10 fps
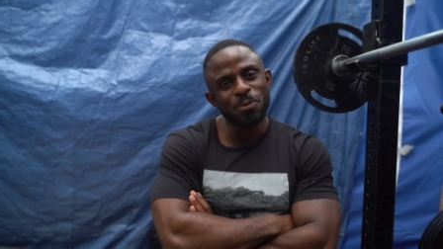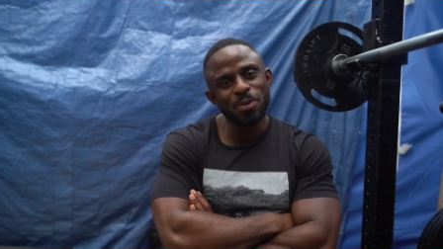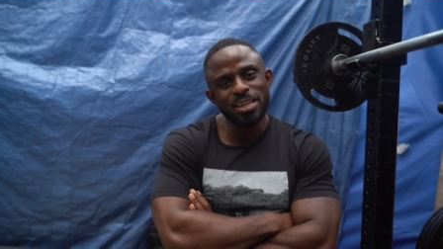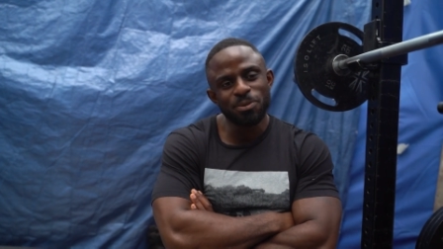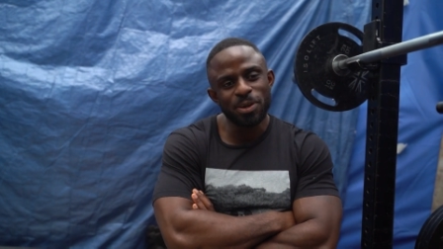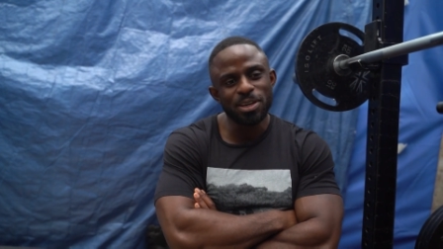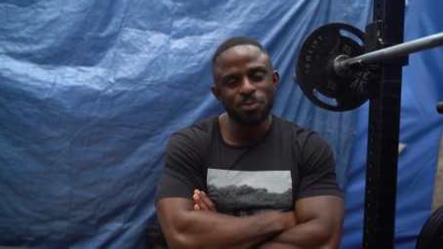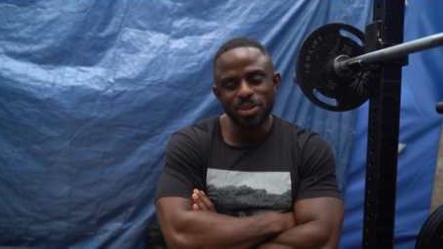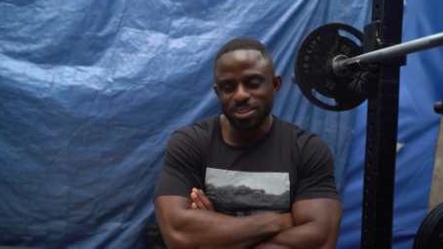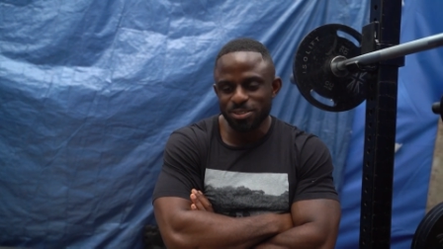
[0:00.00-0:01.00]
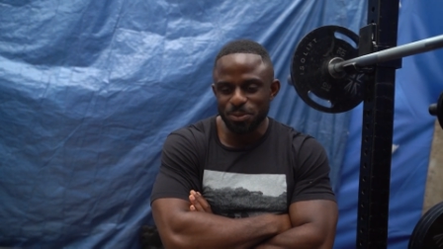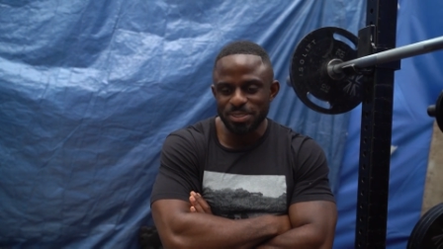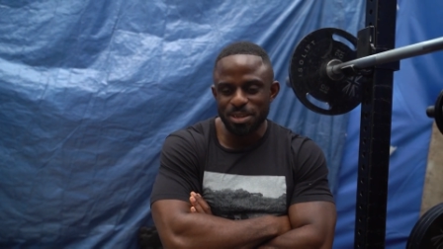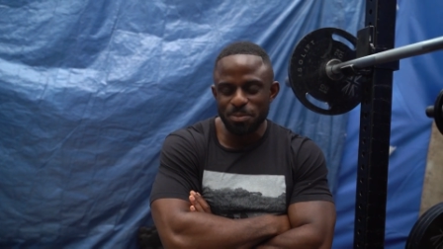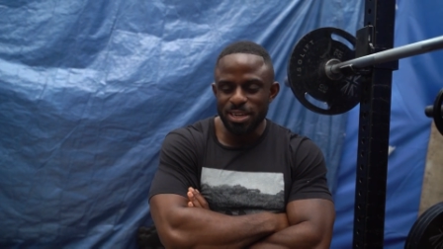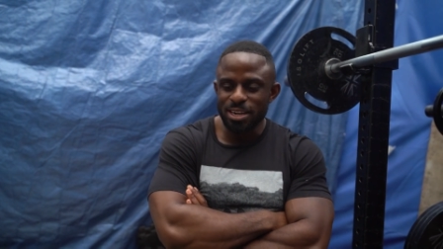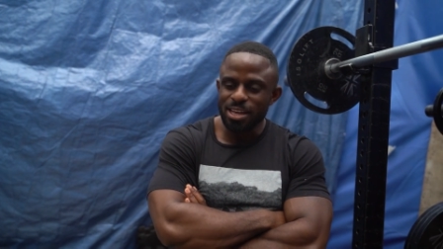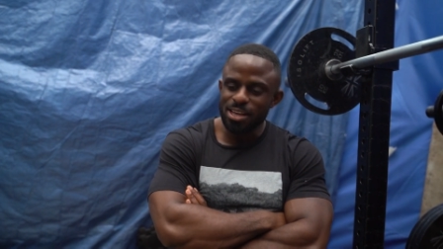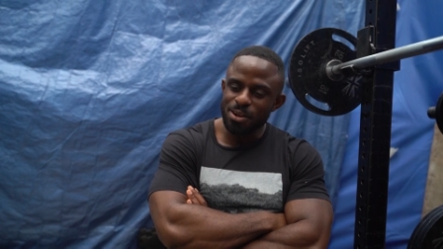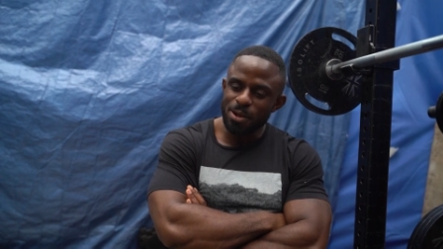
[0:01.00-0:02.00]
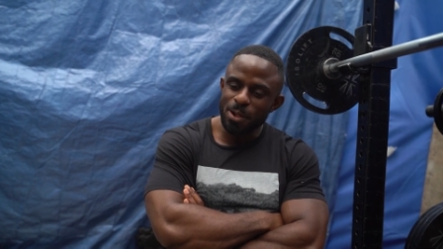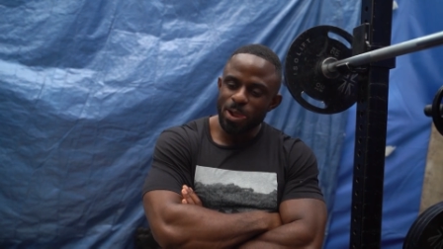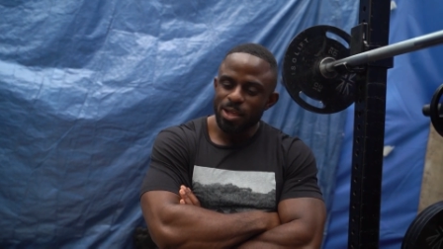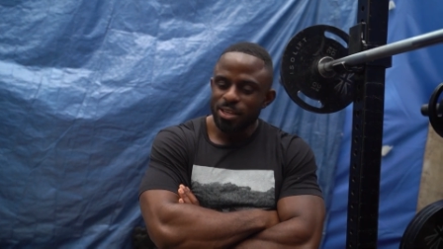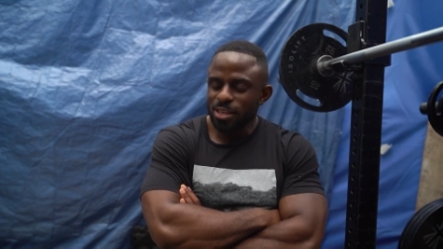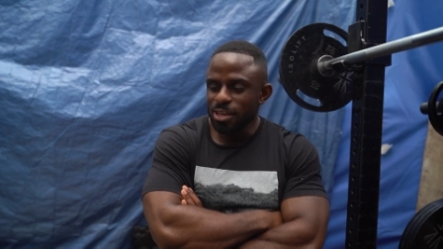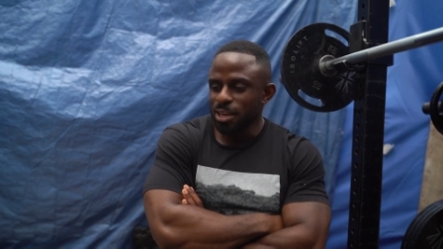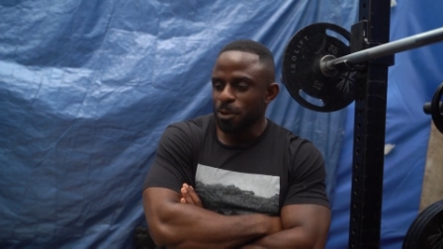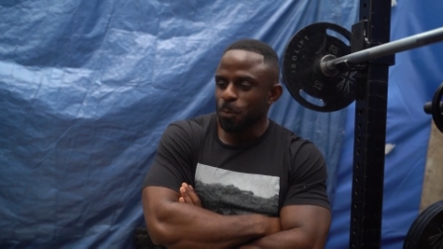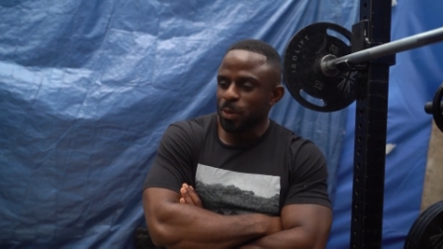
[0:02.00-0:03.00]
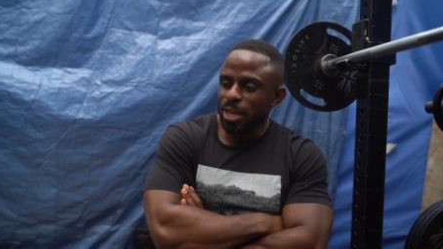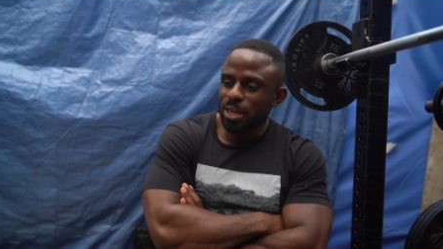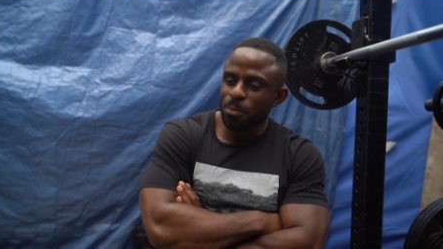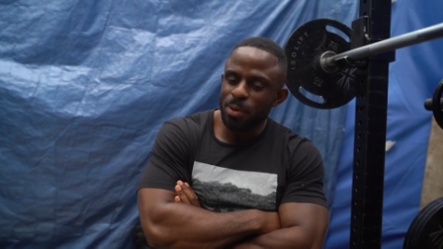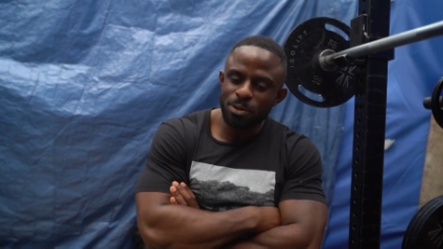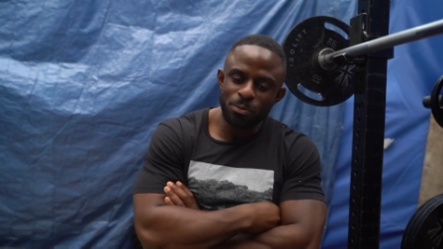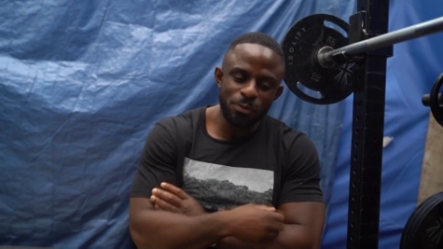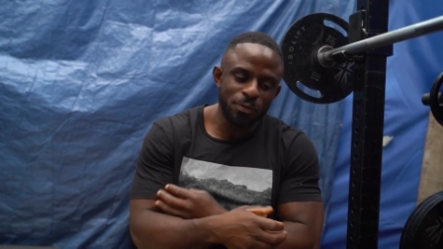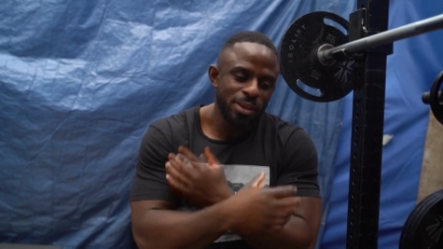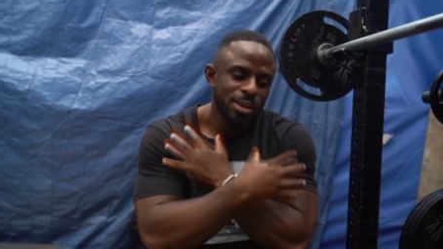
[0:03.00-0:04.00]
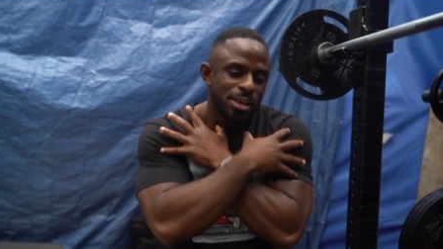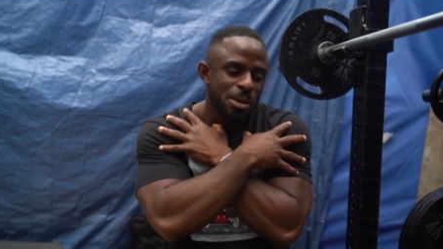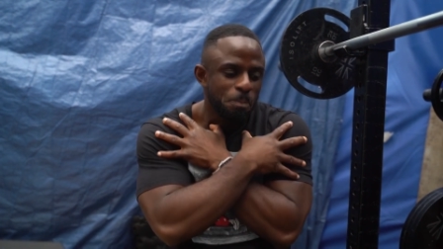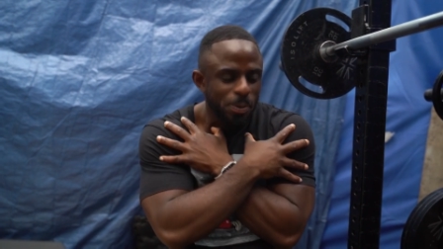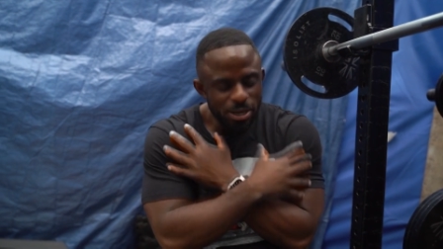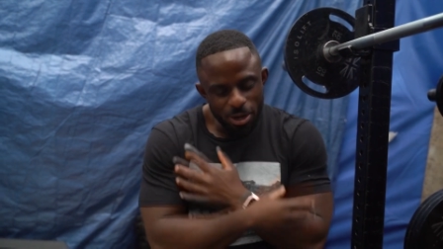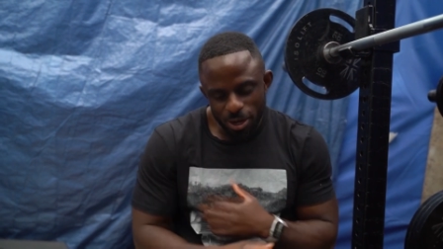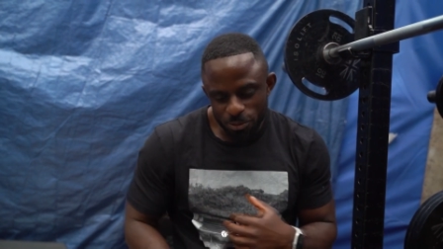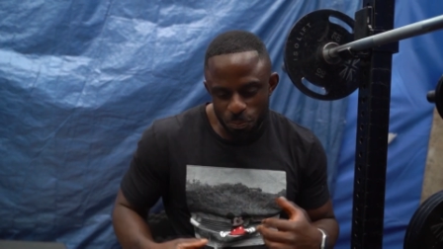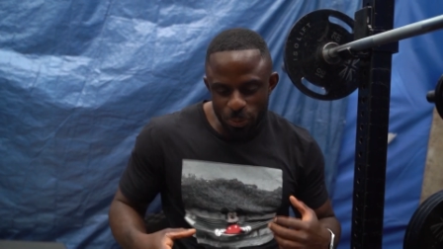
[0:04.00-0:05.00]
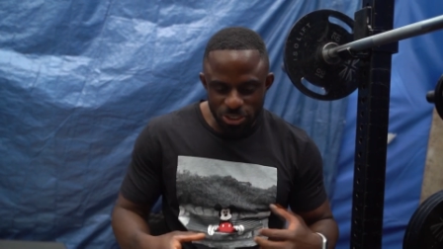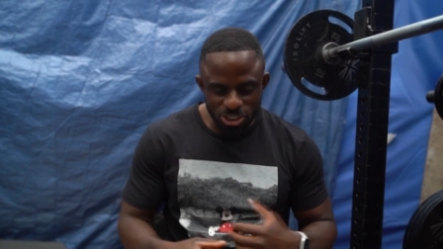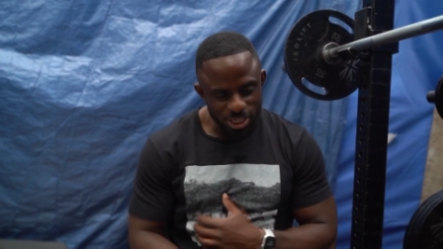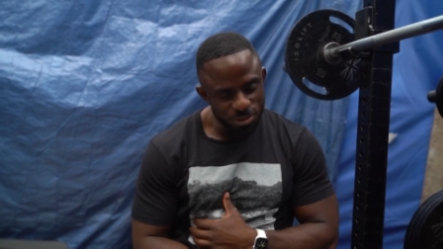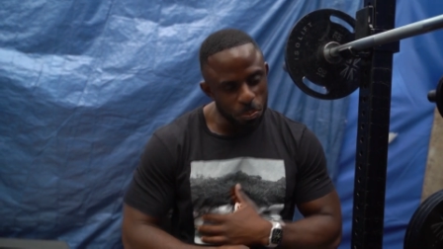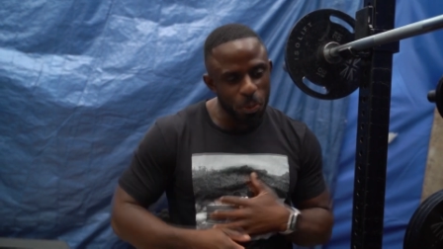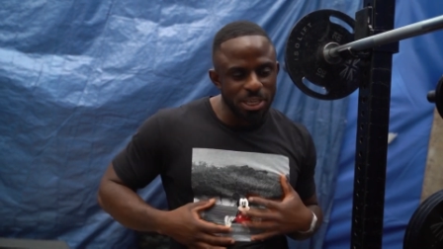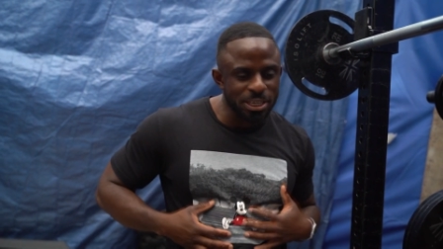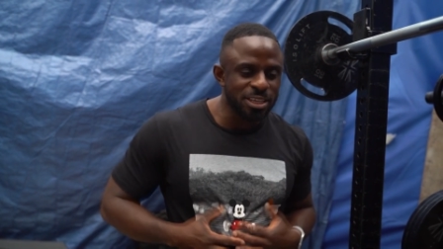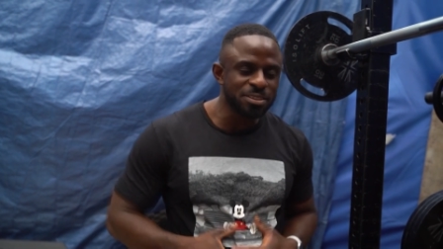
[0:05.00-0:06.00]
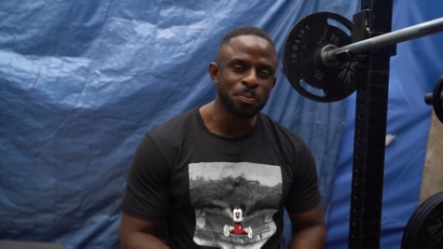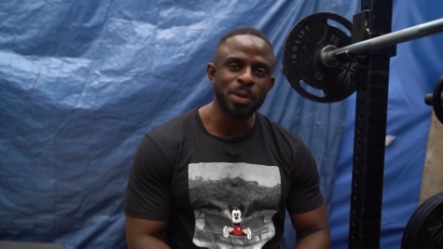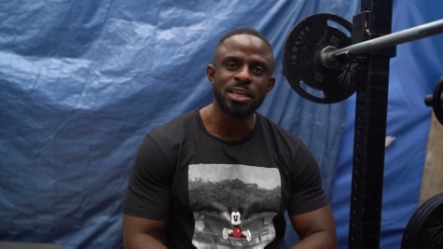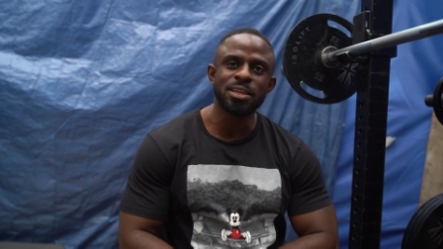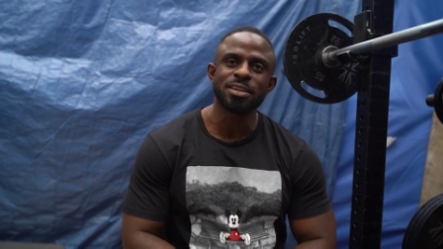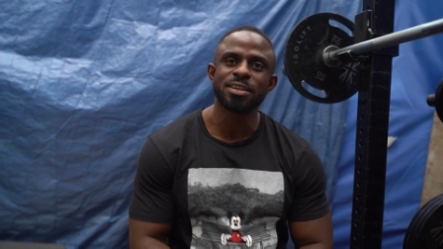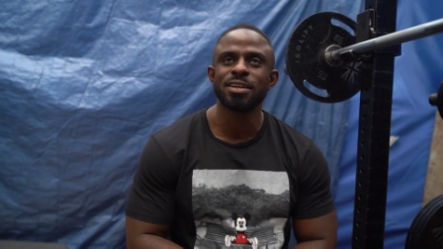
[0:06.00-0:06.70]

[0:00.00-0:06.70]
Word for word: When when when you talk to them and they're like, oh yeah, we like a man with big arms, big chest, but he needs a belly.